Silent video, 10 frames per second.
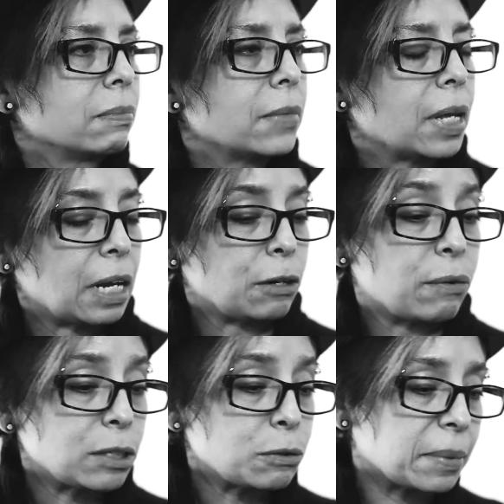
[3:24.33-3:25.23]
And I know
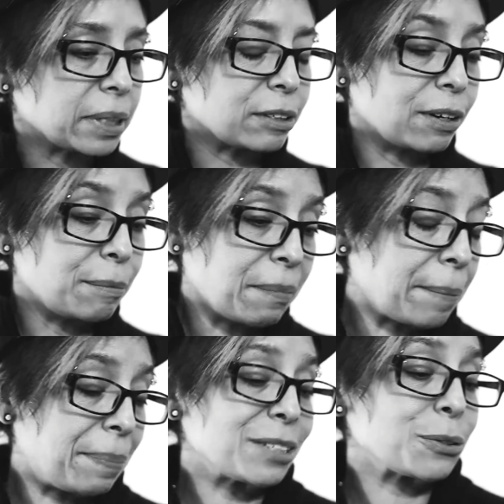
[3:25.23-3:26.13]
I do my
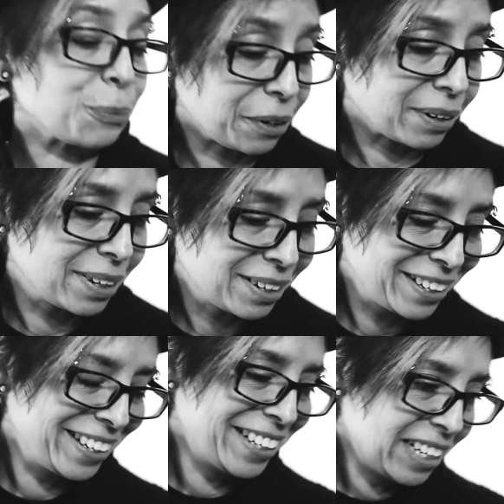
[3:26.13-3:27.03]
best work
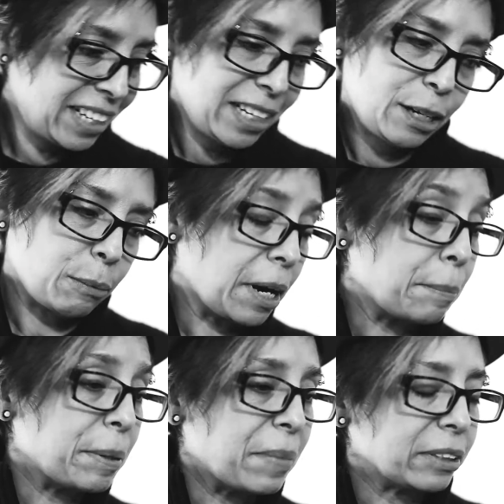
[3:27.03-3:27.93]
when I'm in my